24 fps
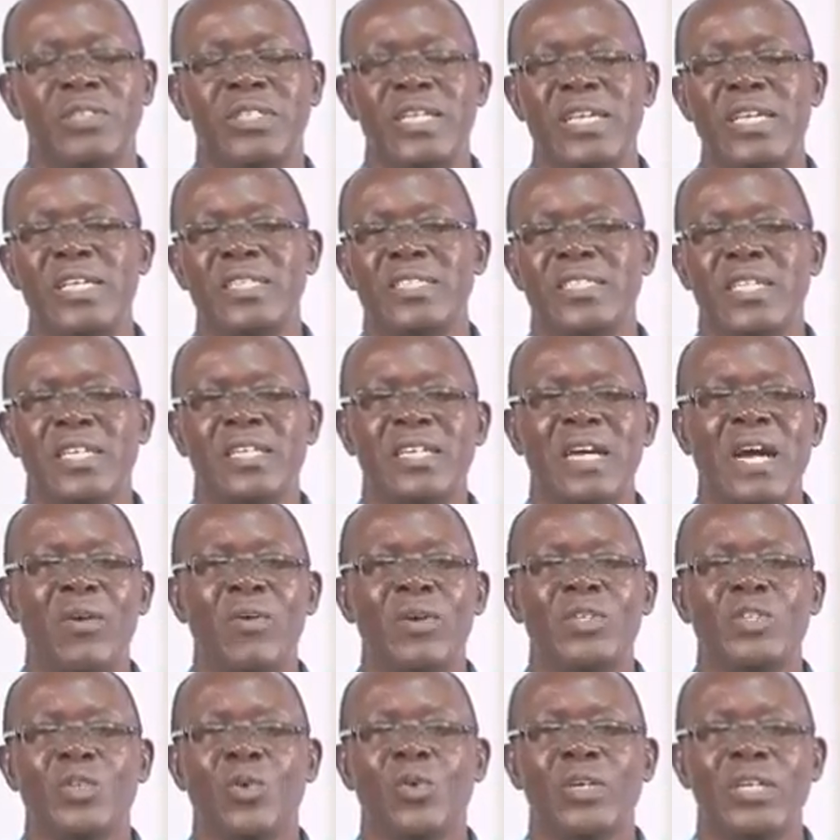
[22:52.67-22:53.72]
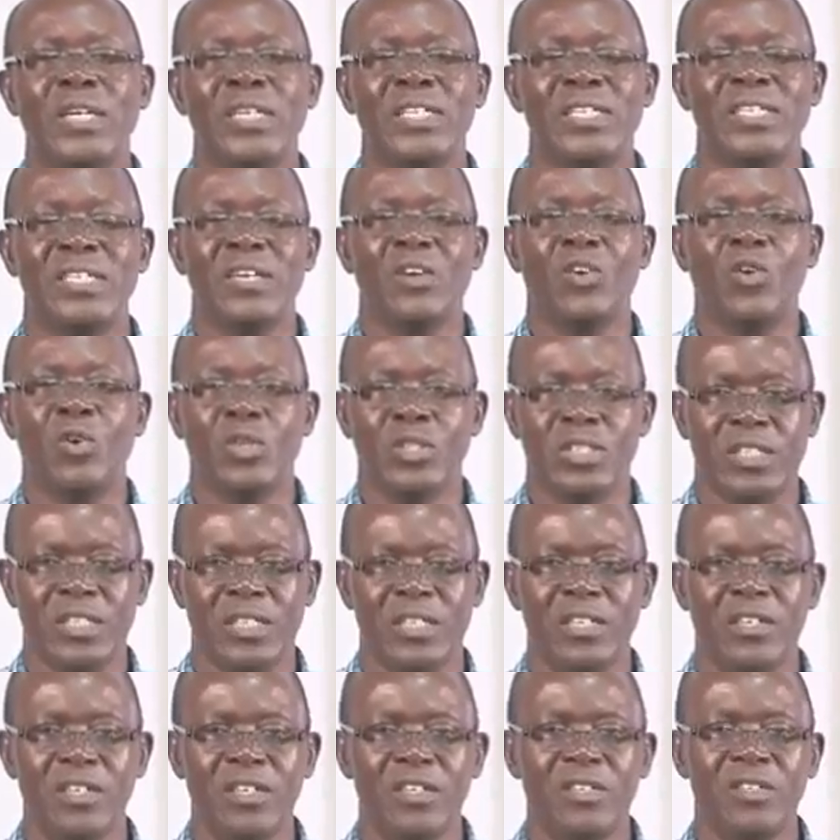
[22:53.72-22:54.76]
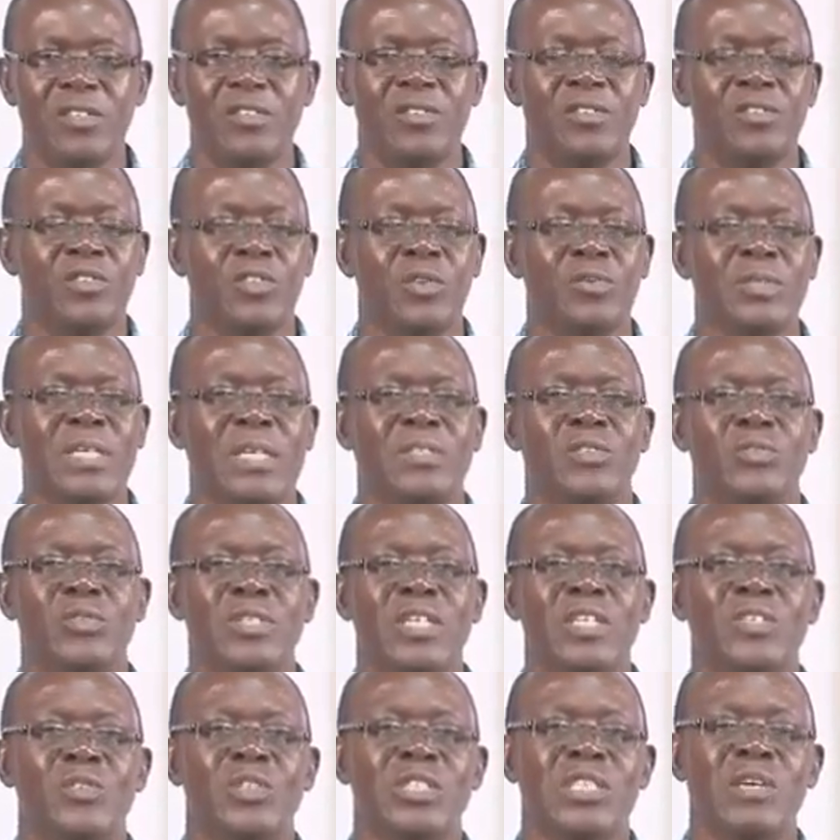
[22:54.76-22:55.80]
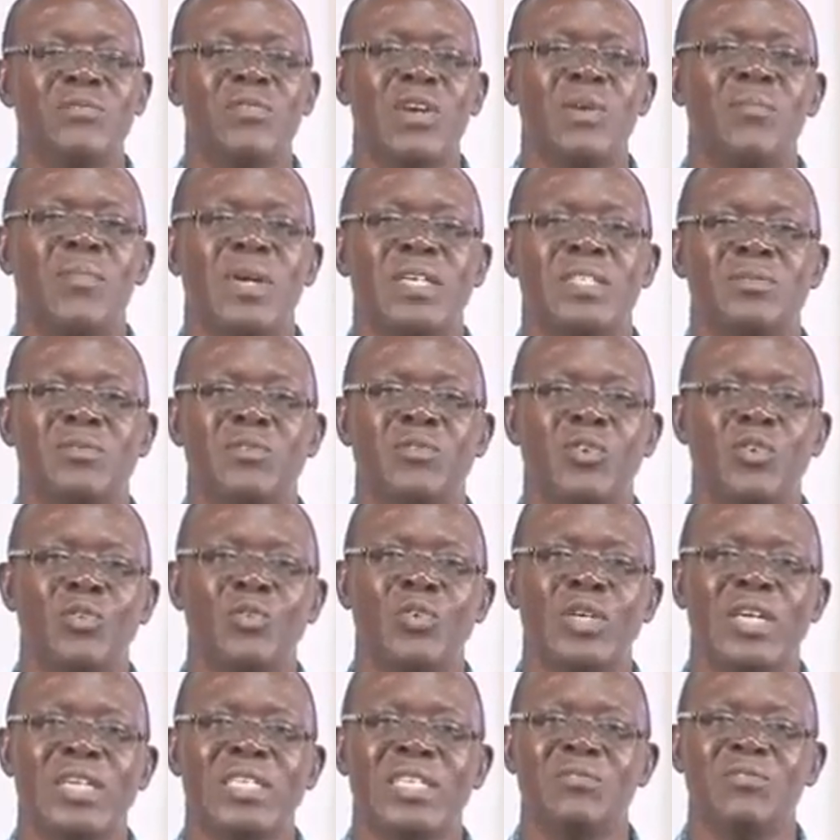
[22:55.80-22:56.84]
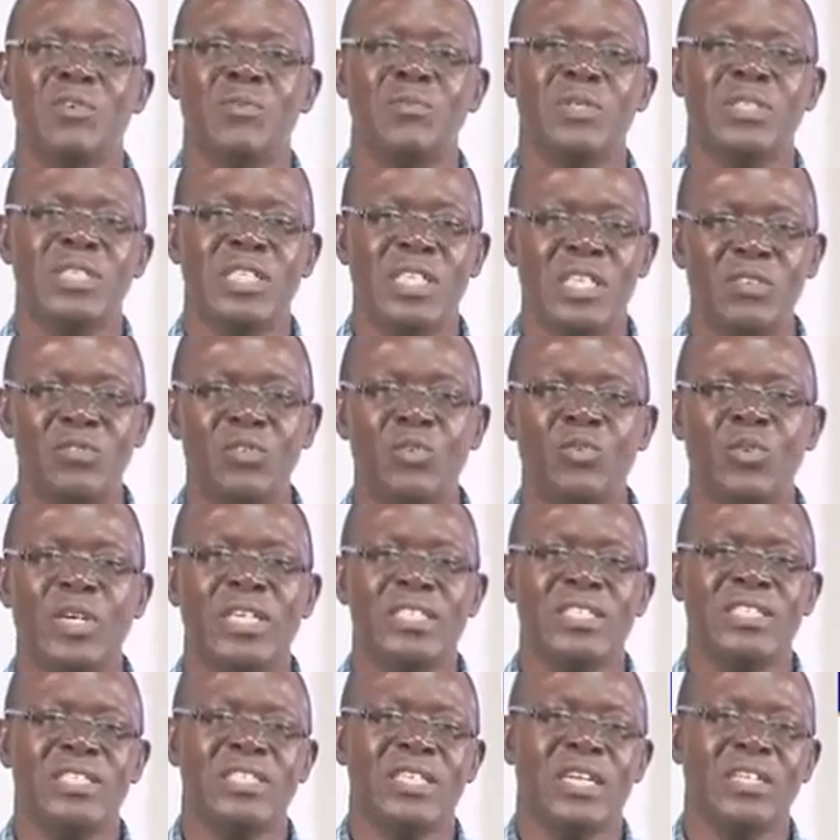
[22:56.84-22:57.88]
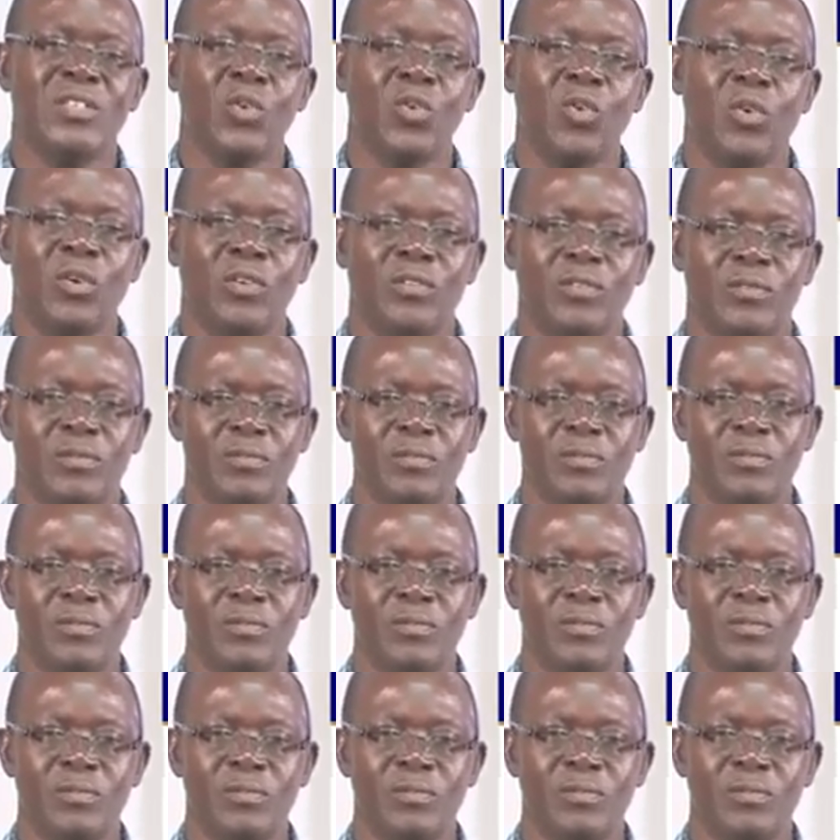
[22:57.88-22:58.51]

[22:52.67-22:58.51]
days and hours on end in the court. Sometimes it will take you several months before you get the information, if you will get it at all.